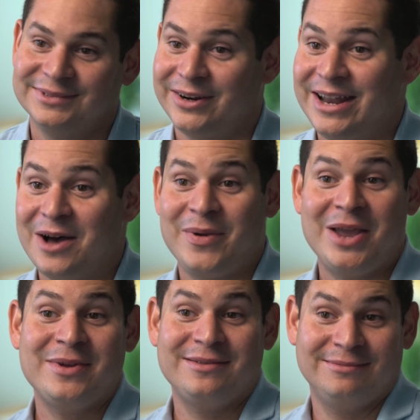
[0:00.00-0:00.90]
Our down
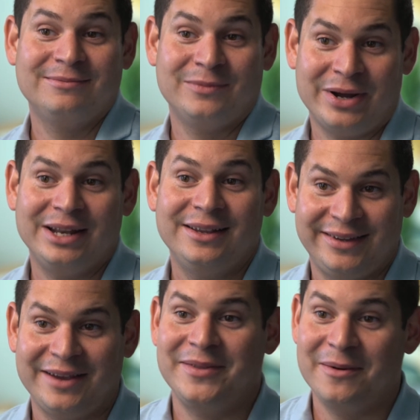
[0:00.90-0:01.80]
payment money is
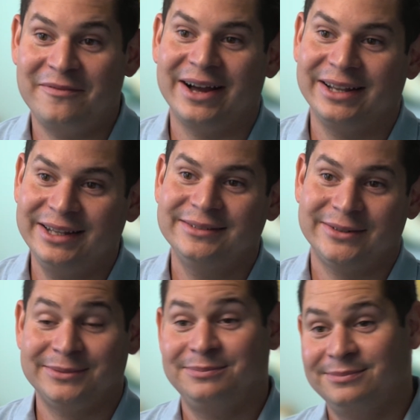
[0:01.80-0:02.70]
saved up finally,
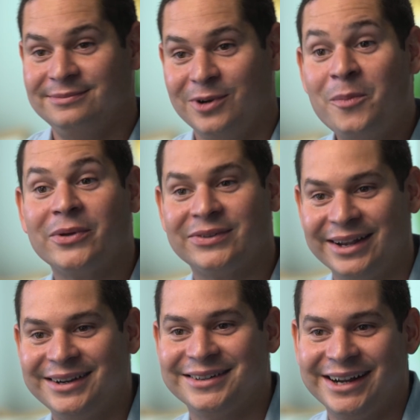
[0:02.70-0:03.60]
or almost
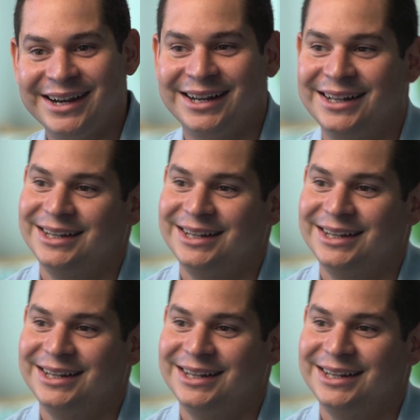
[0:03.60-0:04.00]
there, right?